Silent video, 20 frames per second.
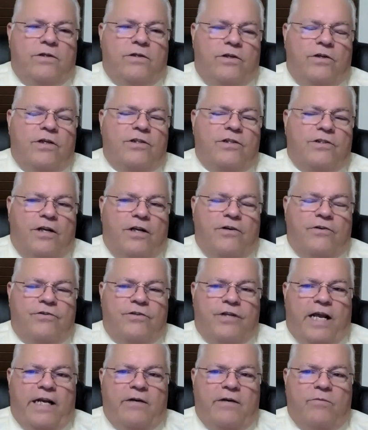you just
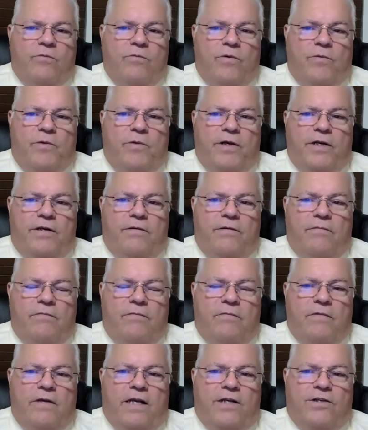understand it when we
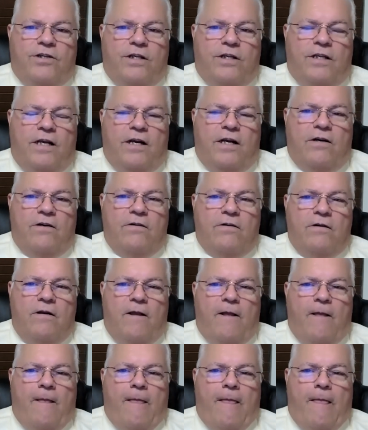get you there.